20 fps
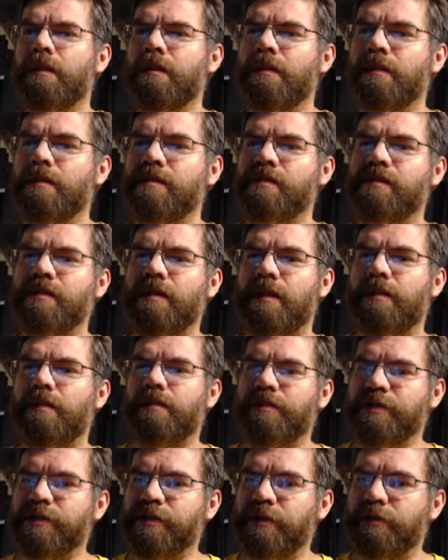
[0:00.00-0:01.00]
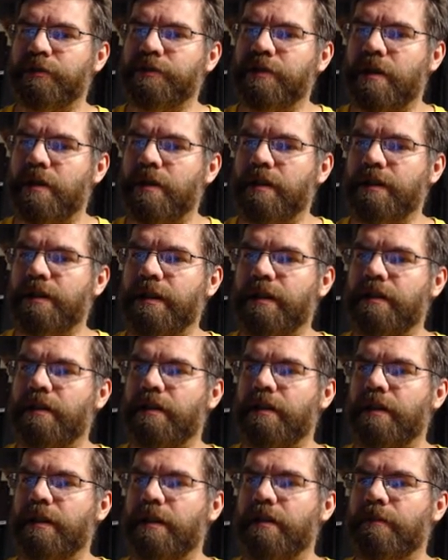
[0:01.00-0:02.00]
So
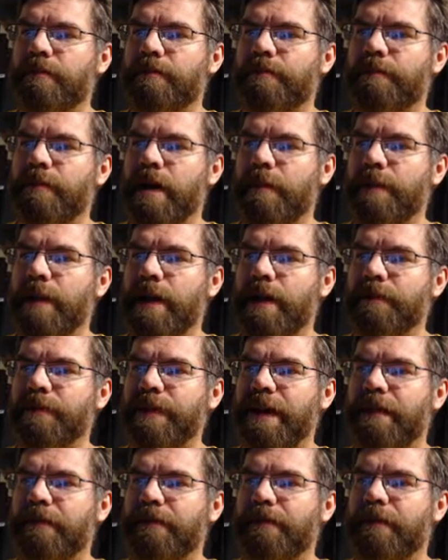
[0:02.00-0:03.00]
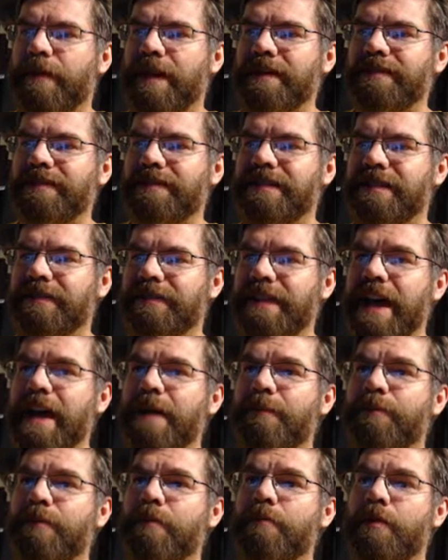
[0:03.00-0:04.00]
talking about that fight, did
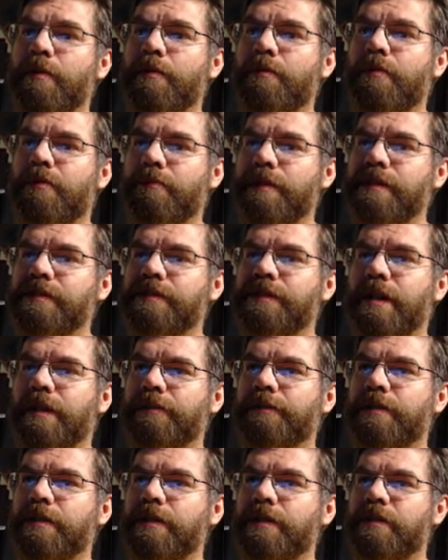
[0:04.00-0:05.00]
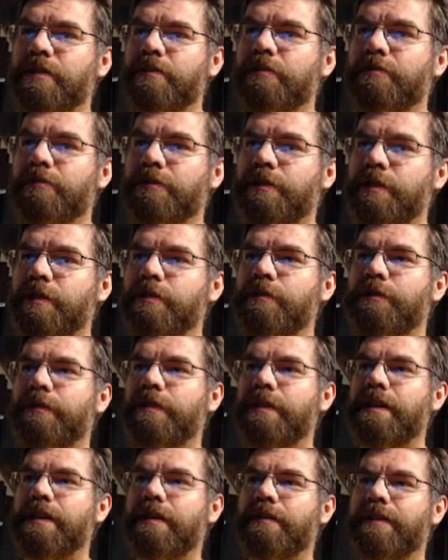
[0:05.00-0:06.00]
that promoter reach out to you? Do you
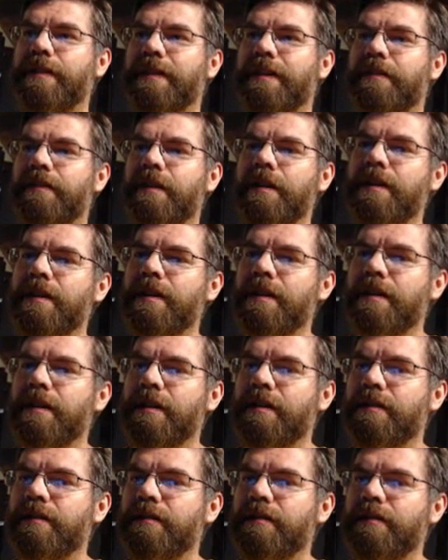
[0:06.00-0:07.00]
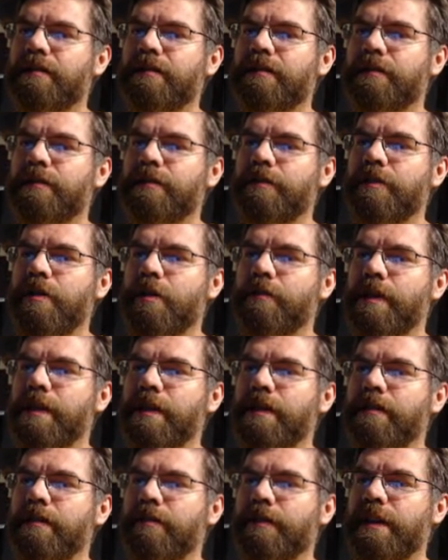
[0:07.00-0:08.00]
think that
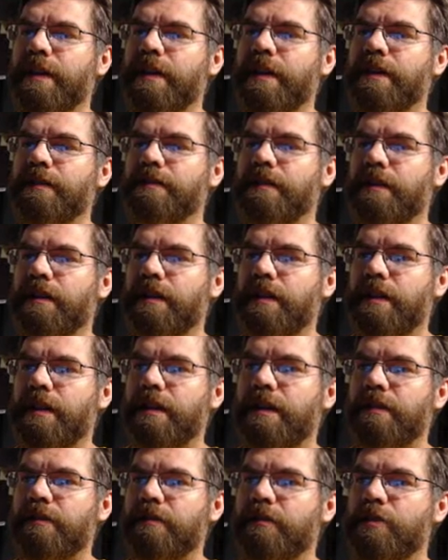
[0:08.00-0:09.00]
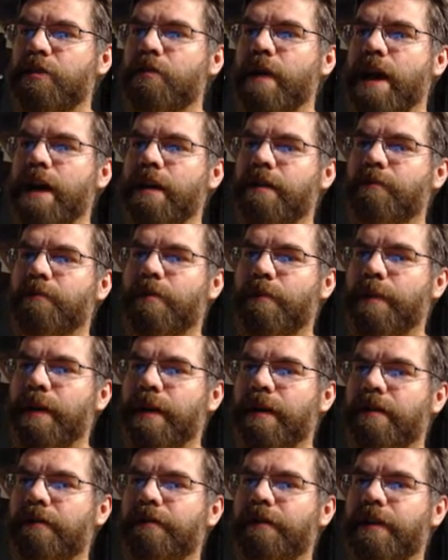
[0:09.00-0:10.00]
knowing that you hadn't
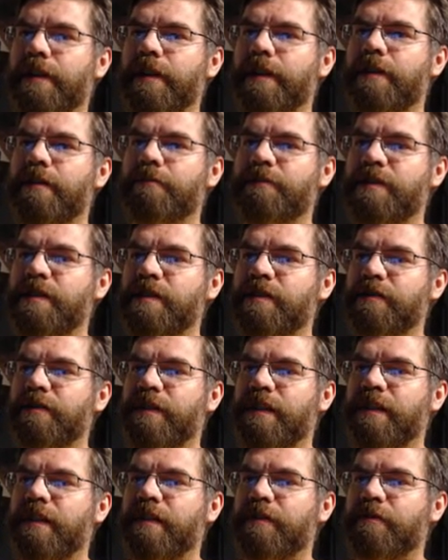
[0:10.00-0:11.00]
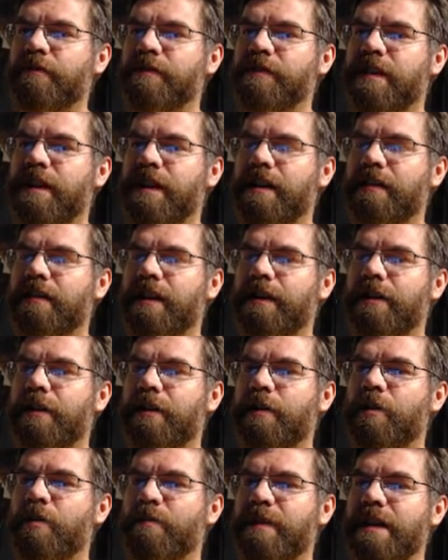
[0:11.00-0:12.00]
prepared for him, do you think it was kind of like,
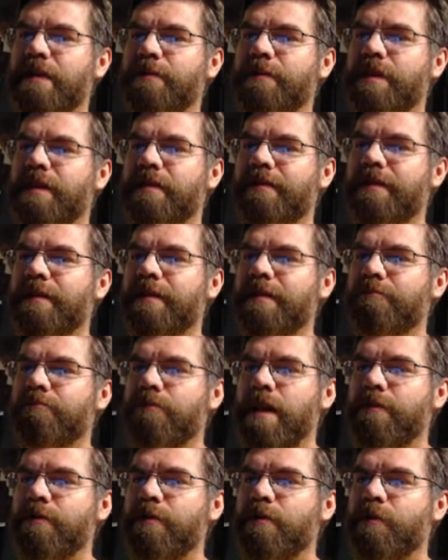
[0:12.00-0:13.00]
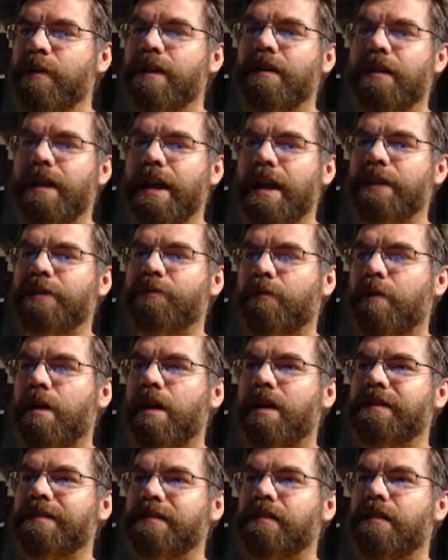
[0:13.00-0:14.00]
oh, maybe we can catch
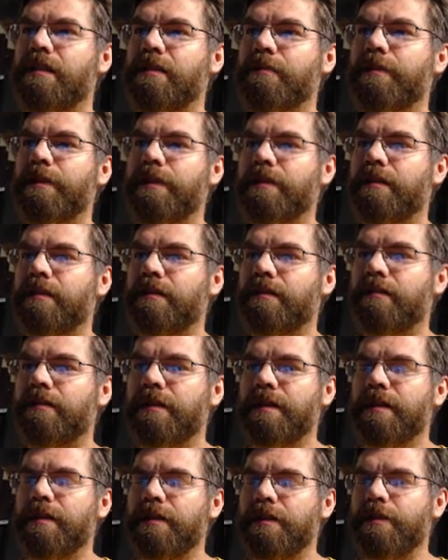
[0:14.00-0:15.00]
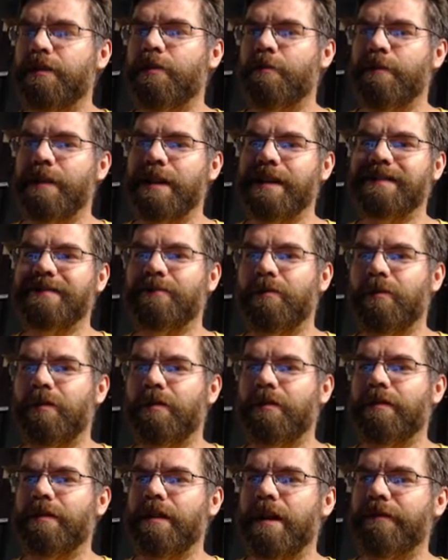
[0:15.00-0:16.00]
Rock sleeping and, you know, make some
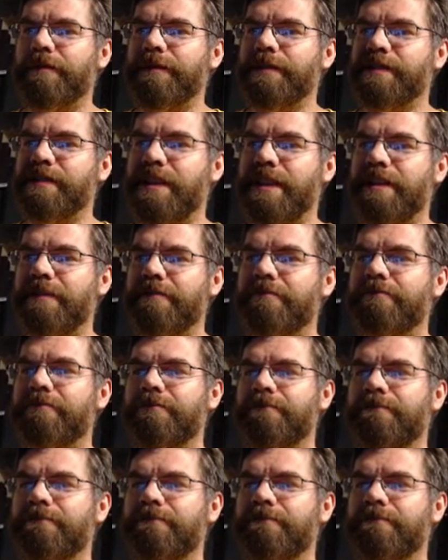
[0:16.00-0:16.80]
glory off his name?